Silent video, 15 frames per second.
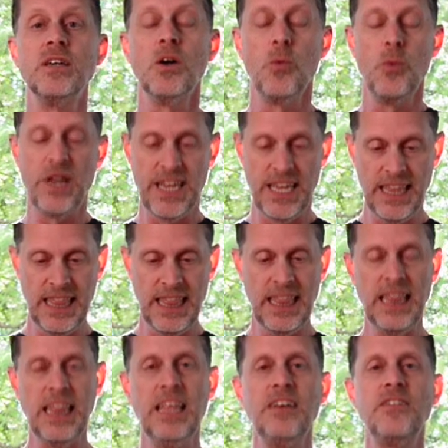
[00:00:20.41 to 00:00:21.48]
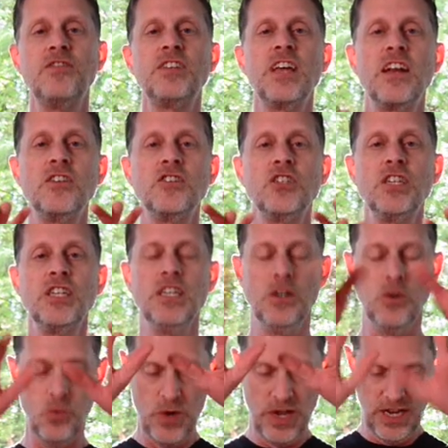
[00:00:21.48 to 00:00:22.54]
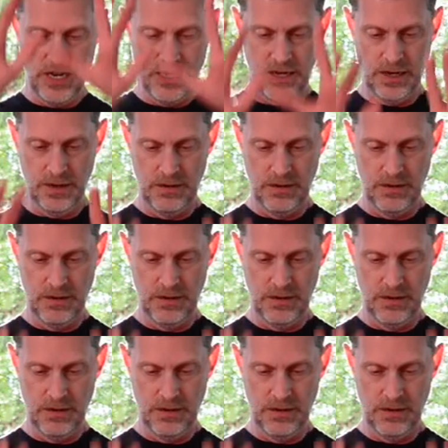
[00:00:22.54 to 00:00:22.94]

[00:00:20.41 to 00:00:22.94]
we can lift energy, we can